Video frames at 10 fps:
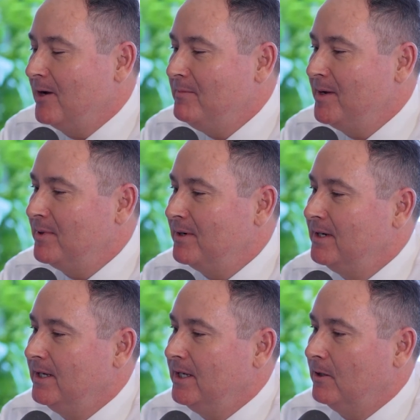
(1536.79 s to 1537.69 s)

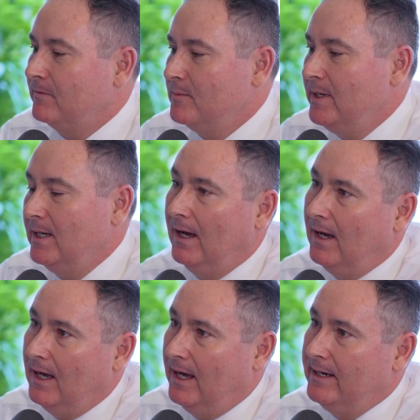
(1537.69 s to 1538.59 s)
remember, for me,
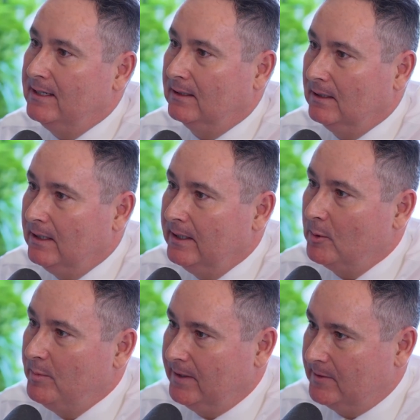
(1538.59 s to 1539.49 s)
I need a little
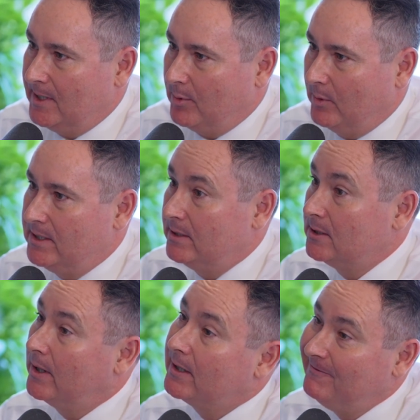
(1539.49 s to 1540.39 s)
bit of separation
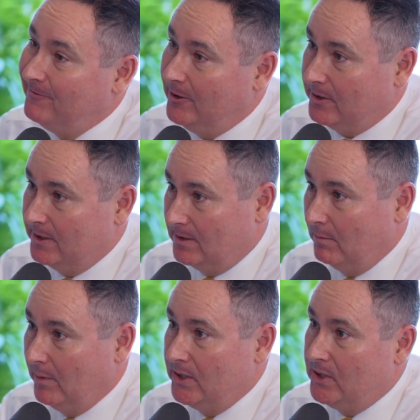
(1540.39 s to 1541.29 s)
so I can focus on
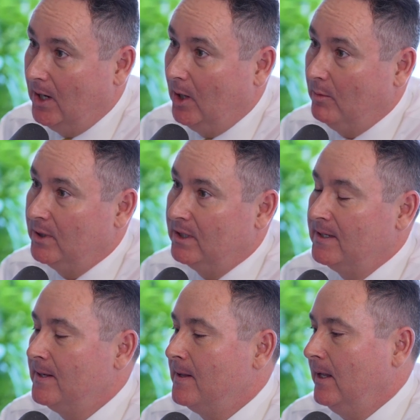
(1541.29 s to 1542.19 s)
my job.
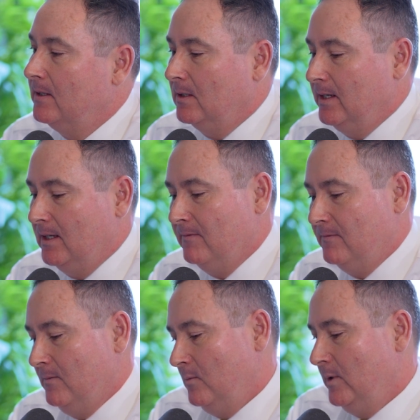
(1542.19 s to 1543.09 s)
Mm-hmm. And so, like, if
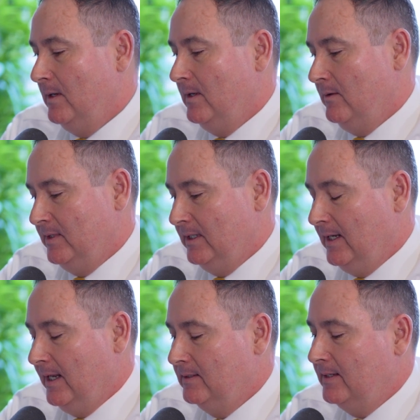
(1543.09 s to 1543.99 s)
it was a
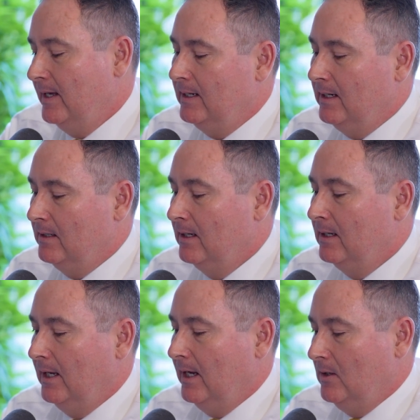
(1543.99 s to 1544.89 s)
detained setting,
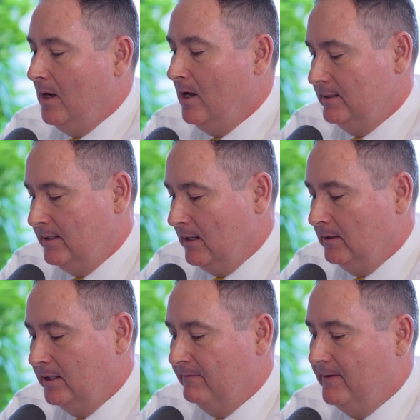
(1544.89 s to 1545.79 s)
and I'll
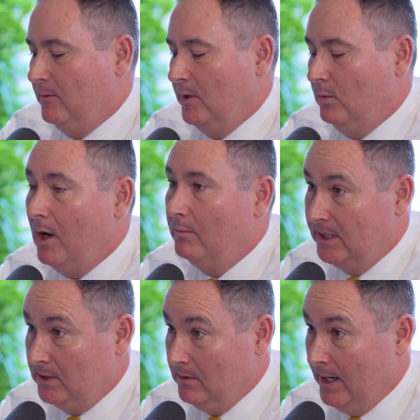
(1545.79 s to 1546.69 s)
tell the family, I'll
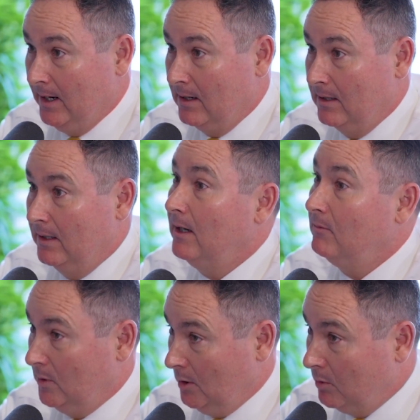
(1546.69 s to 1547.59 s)
meet you there,
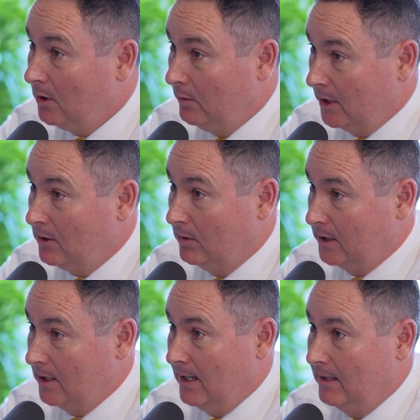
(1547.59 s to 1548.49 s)
and we'll go into court
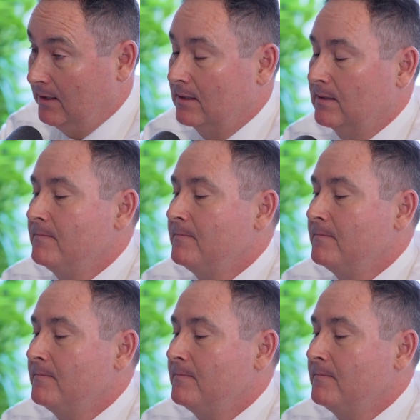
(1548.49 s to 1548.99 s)
together.